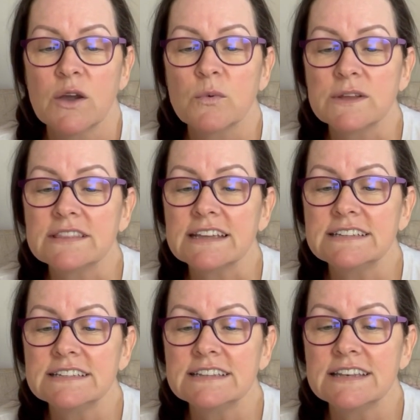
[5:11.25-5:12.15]
What they
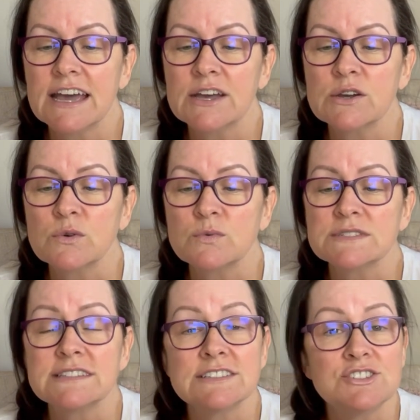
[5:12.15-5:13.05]
didn't know
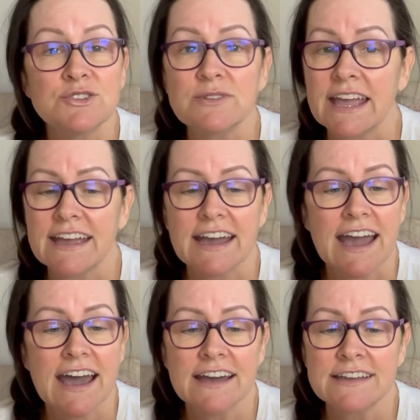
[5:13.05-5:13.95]
was that you can't
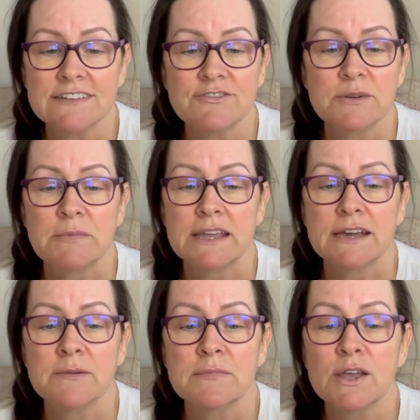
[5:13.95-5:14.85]
hide from
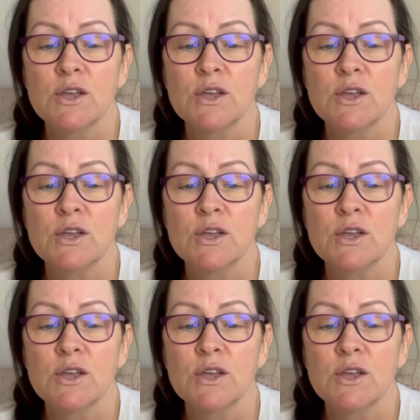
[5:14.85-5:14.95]
him